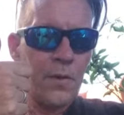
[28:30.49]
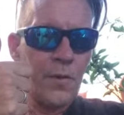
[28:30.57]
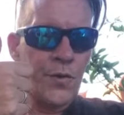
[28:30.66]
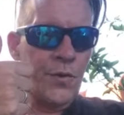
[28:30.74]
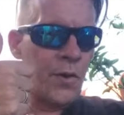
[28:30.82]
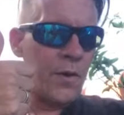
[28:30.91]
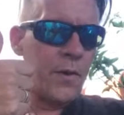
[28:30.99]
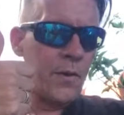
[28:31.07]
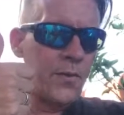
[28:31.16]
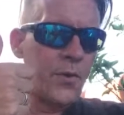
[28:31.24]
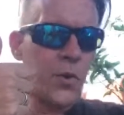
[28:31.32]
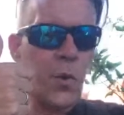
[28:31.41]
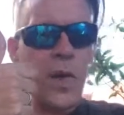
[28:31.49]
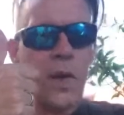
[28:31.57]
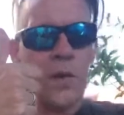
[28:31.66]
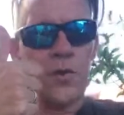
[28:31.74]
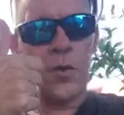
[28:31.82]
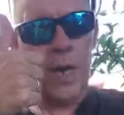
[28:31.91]
Circle, square,
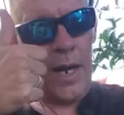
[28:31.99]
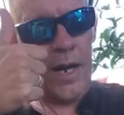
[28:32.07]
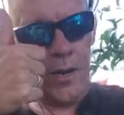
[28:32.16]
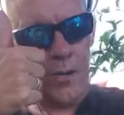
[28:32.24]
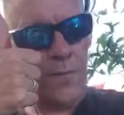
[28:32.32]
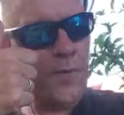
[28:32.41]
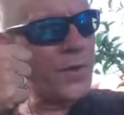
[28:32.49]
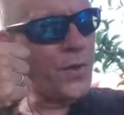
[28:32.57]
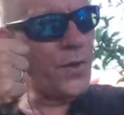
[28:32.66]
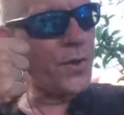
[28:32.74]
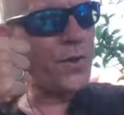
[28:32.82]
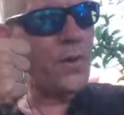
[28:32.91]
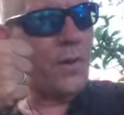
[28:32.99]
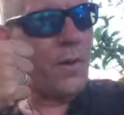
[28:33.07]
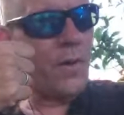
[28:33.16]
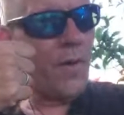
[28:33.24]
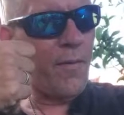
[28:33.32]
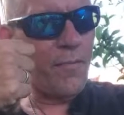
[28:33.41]
triangle. These are just
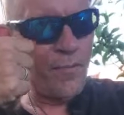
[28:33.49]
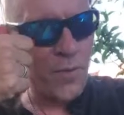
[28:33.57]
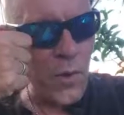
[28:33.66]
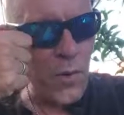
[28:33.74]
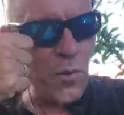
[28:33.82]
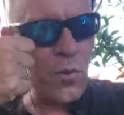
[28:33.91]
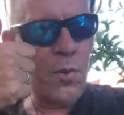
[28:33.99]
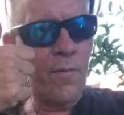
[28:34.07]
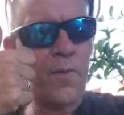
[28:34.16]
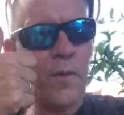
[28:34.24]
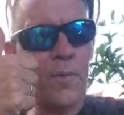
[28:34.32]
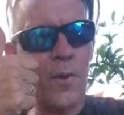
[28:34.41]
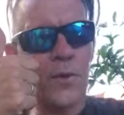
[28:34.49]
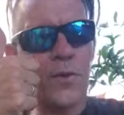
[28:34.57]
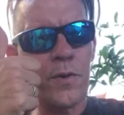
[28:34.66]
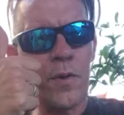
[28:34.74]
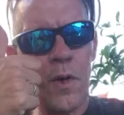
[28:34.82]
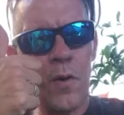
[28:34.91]
a few of the most
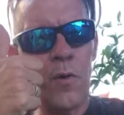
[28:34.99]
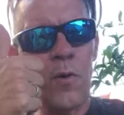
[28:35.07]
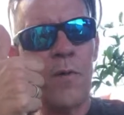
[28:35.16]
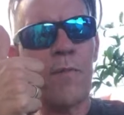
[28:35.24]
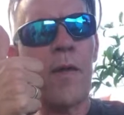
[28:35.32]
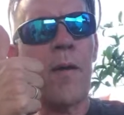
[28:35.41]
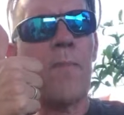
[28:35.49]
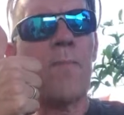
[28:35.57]
known of them.